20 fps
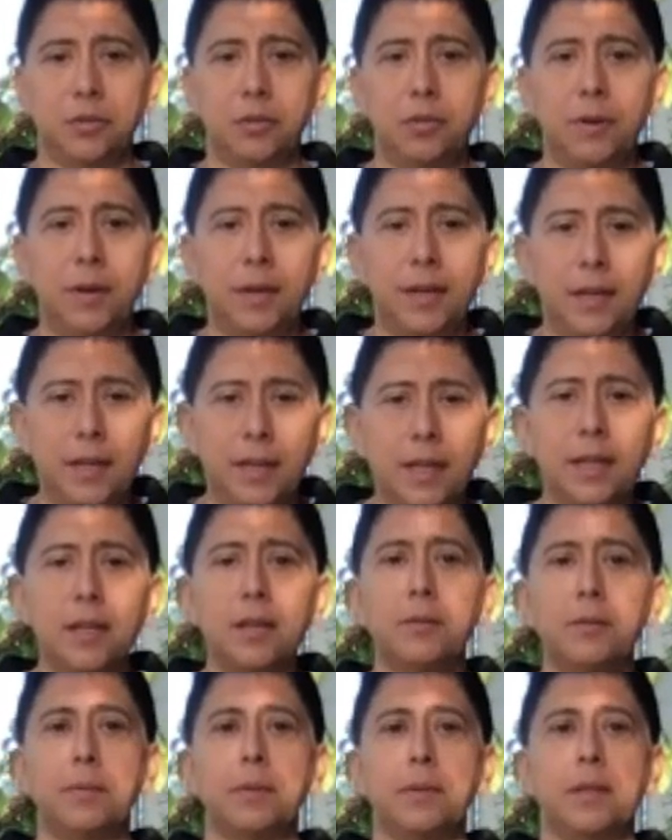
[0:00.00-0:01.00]
go a
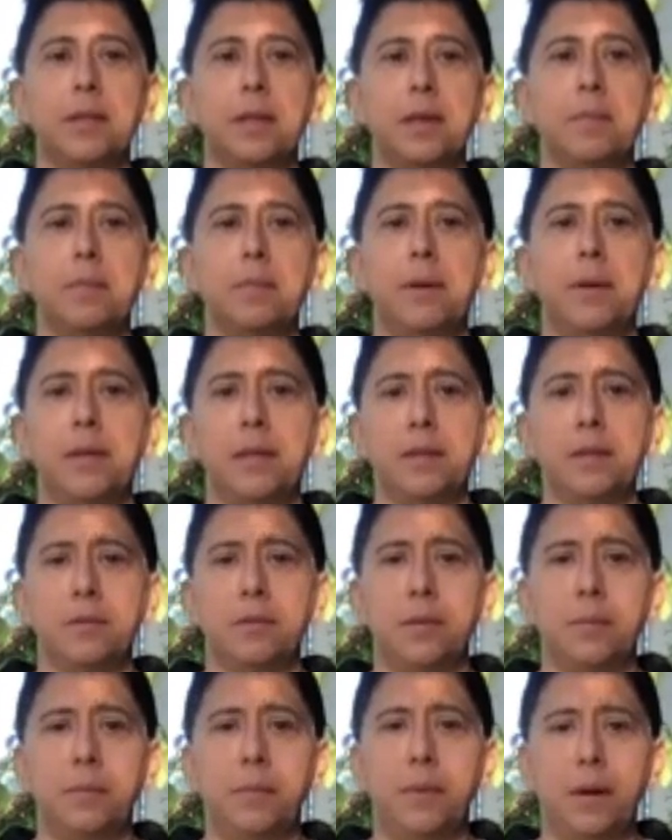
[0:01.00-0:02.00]
little bit deeper into
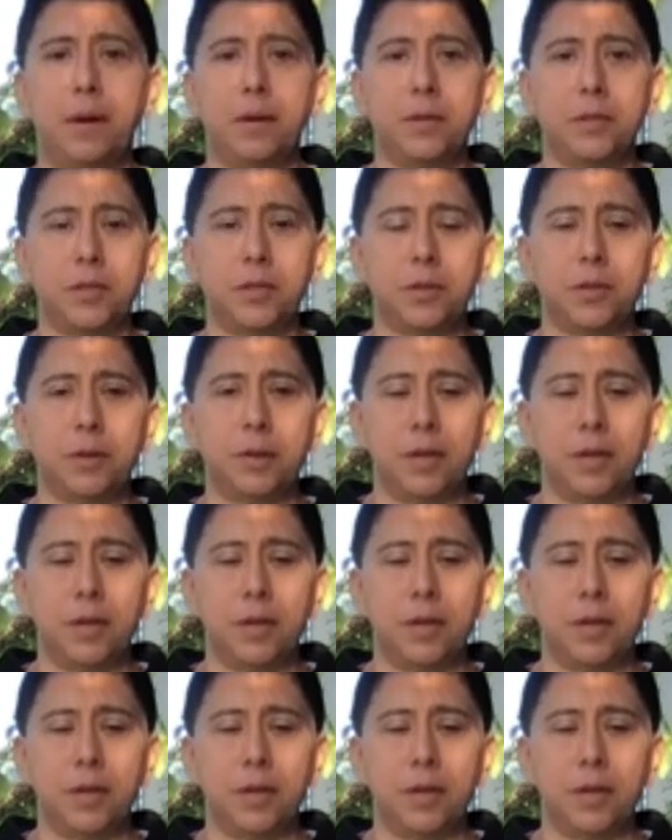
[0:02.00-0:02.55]
the posture,